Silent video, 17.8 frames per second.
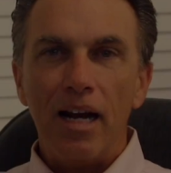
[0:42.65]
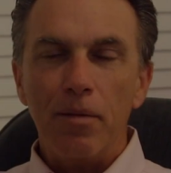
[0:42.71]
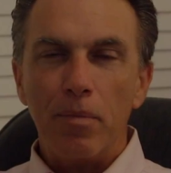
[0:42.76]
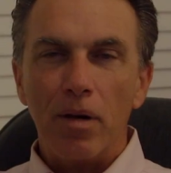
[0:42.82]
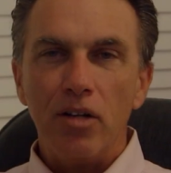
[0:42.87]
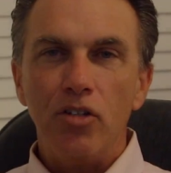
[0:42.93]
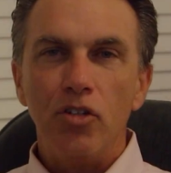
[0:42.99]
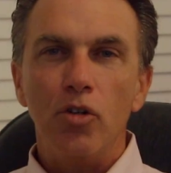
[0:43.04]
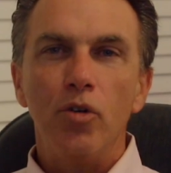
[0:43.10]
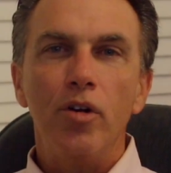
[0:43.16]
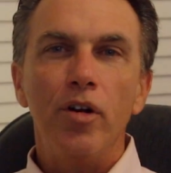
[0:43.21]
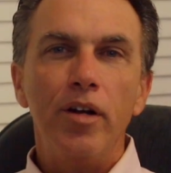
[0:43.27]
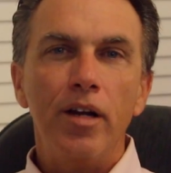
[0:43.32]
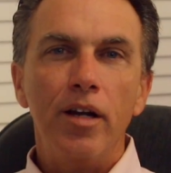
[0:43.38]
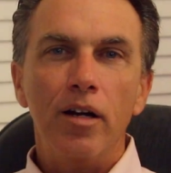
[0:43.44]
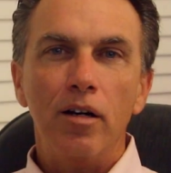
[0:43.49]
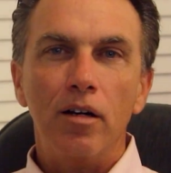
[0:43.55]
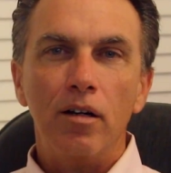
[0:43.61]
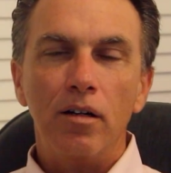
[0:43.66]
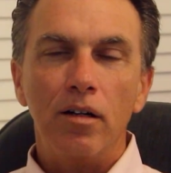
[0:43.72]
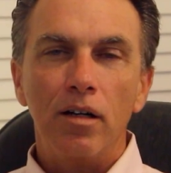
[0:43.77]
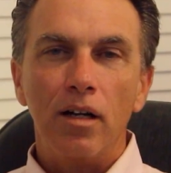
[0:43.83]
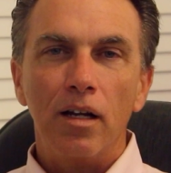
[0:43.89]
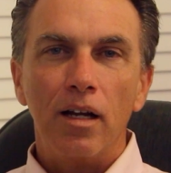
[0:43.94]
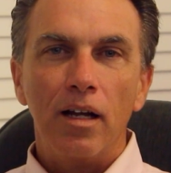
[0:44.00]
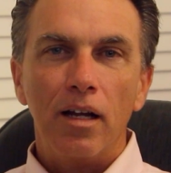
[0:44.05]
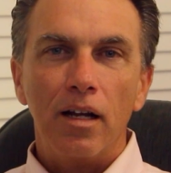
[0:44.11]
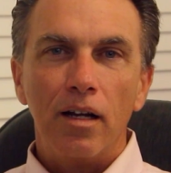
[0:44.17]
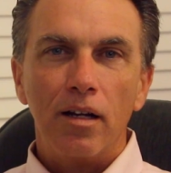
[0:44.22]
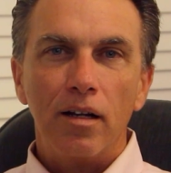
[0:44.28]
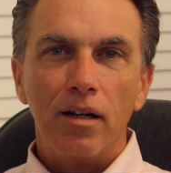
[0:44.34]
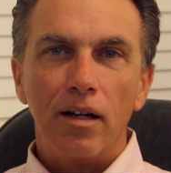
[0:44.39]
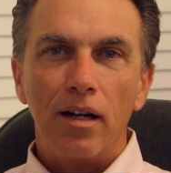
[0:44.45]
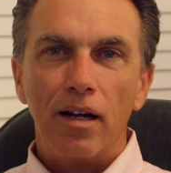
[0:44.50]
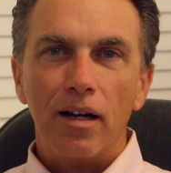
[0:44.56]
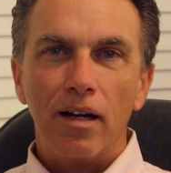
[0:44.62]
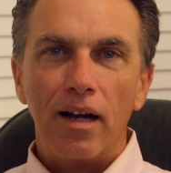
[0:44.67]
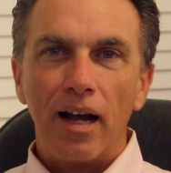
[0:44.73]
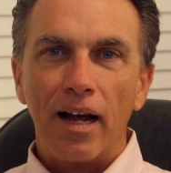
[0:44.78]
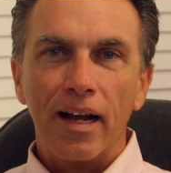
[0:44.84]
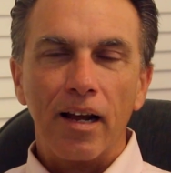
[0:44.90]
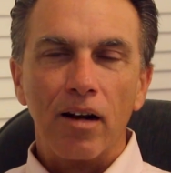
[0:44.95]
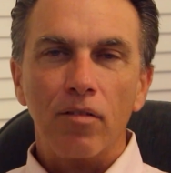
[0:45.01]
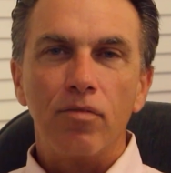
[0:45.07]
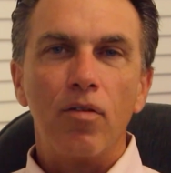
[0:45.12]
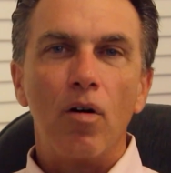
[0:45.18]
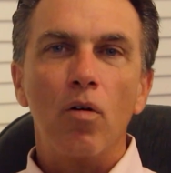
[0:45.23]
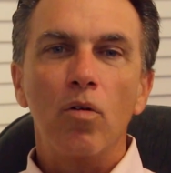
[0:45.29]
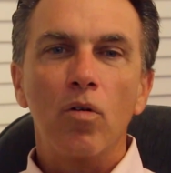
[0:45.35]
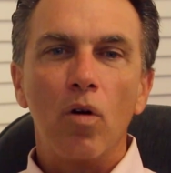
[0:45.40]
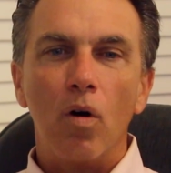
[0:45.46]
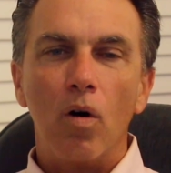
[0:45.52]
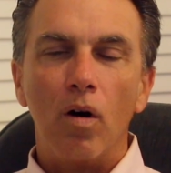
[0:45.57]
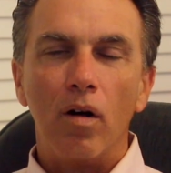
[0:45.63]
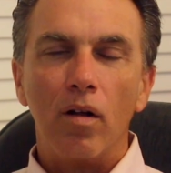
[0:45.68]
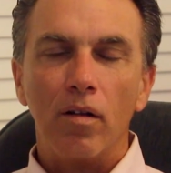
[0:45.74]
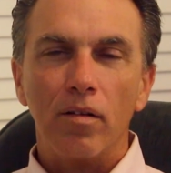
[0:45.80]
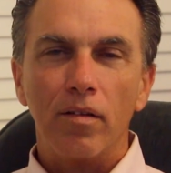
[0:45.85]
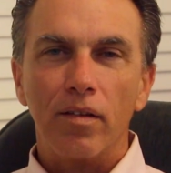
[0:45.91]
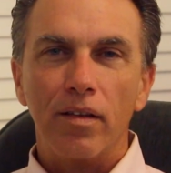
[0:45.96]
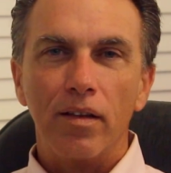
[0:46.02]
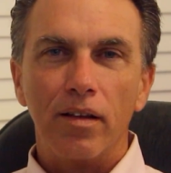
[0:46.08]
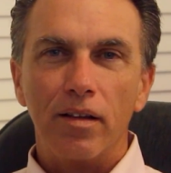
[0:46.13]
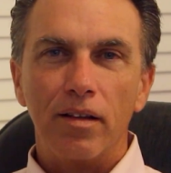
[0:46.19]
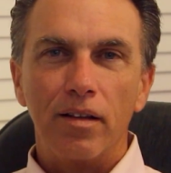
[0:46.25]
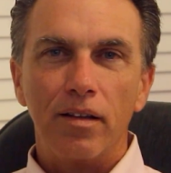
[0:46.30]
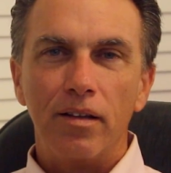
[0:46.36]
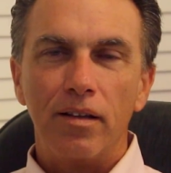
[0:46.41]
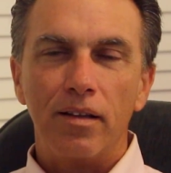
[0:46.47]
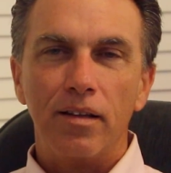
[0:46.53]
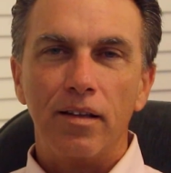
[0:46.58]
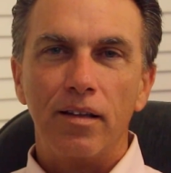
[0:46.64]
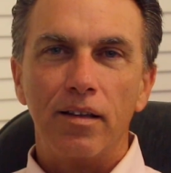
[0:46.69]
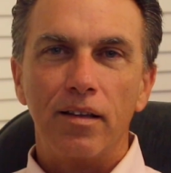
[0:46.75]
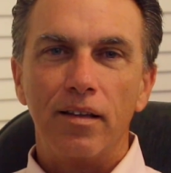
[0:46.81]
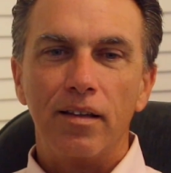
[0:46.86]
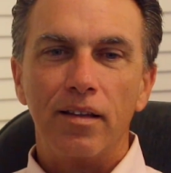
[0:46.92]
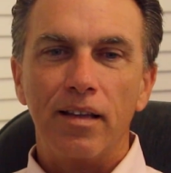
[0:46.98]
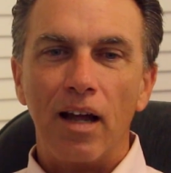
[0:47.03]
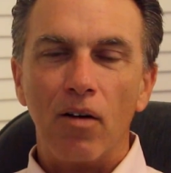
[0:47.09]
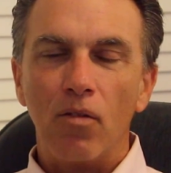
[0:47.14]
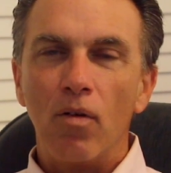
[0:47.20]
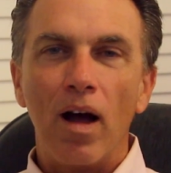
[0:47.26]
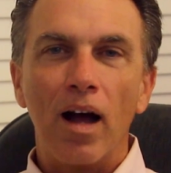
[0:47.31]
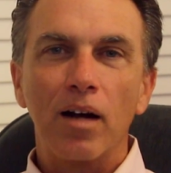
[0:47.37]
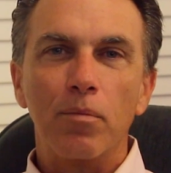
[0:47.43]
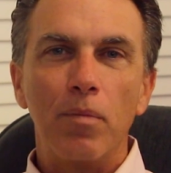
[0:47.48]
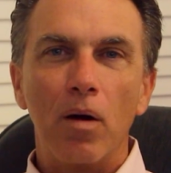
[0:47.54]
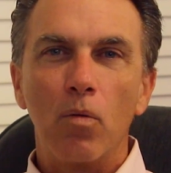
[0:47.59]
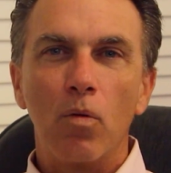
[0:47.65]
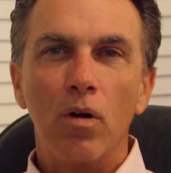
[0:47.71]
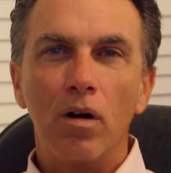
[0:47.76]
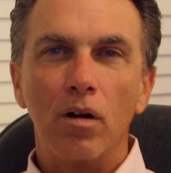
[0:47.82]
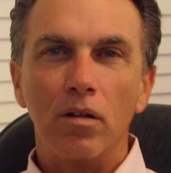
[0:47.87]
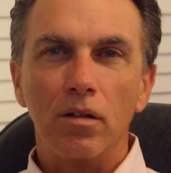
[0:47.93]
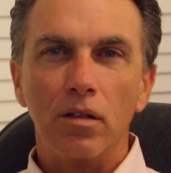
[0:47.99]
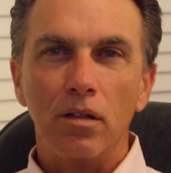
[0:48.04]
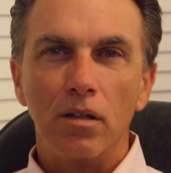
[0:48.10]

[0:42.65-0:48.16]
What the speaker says: in my junior year, I got a phone call that rocked my world.